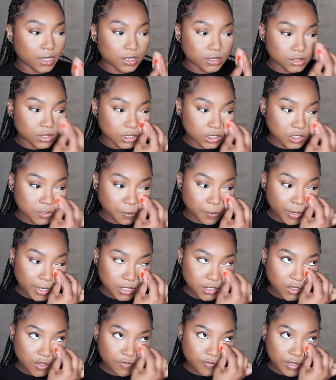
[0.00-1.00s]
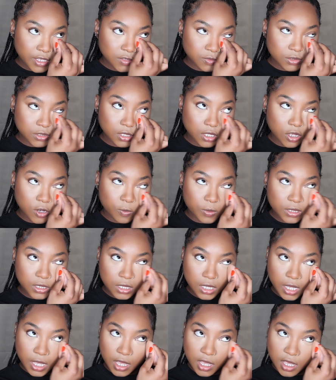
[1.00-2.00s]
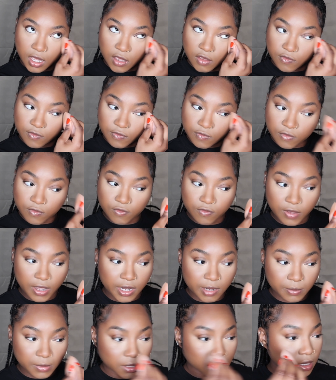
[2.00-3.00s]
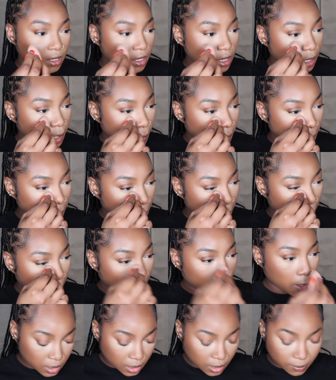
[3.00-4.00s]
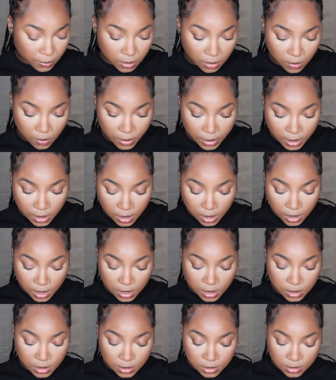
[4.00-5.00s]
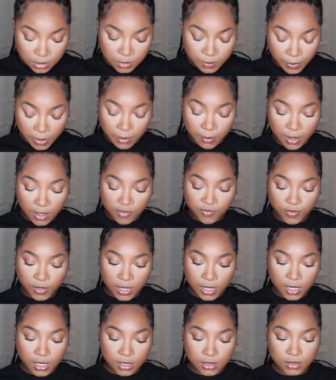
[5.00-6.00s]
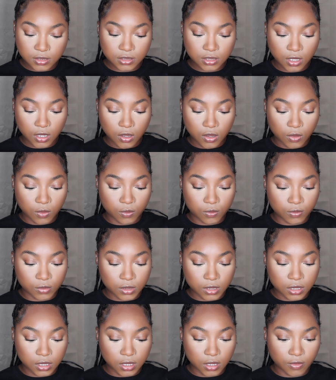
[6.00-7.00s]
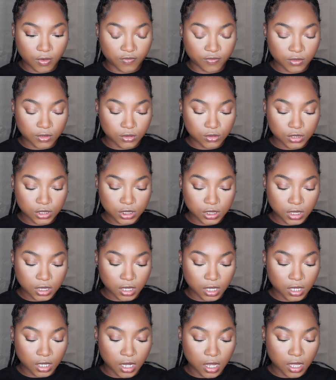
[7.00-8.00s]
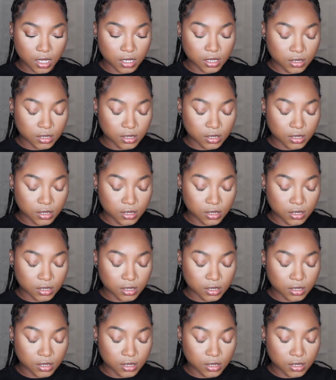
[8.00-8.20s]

and then she sprays her face with the Urban Decay Vitamin E. And I'm going to go ahead and spray my face with the Revolution.